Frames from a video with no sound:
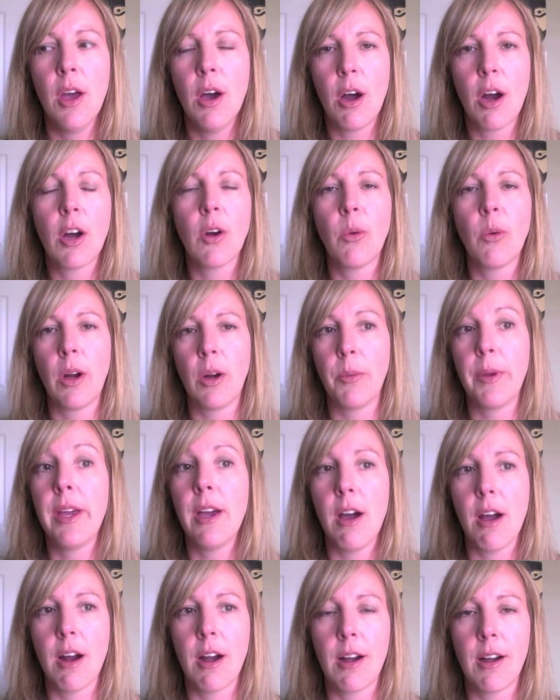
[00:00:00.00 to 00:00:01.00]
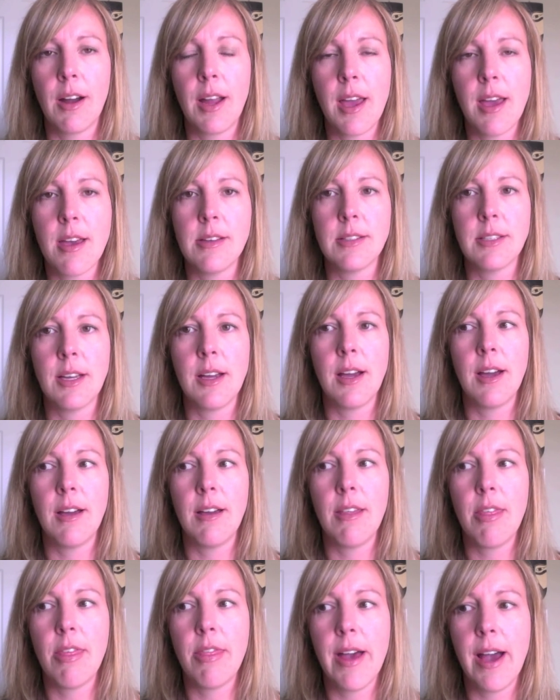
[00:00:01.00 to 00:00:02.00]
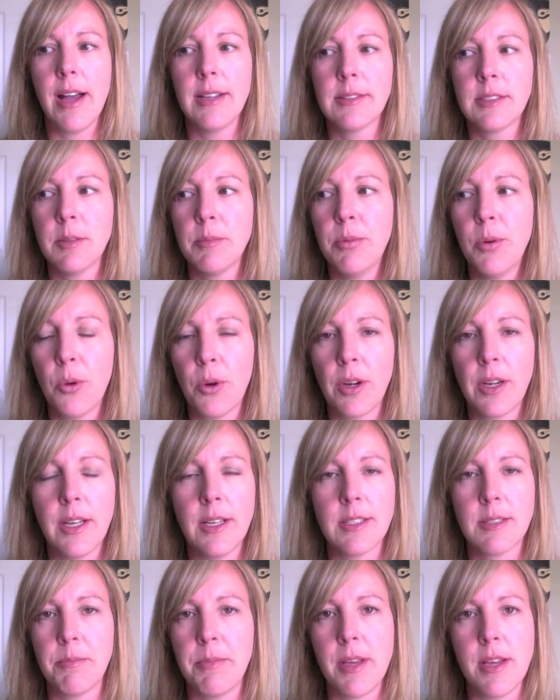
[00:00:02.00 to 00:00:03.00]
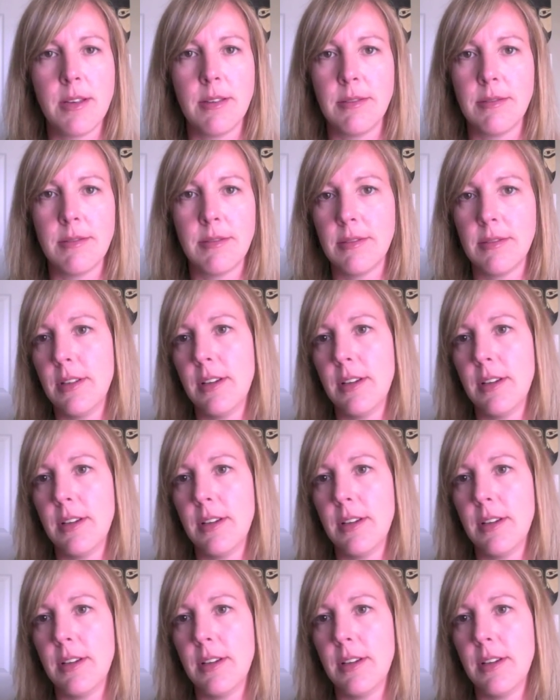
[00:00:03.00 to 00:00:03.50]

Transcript: are where we are, and that support has been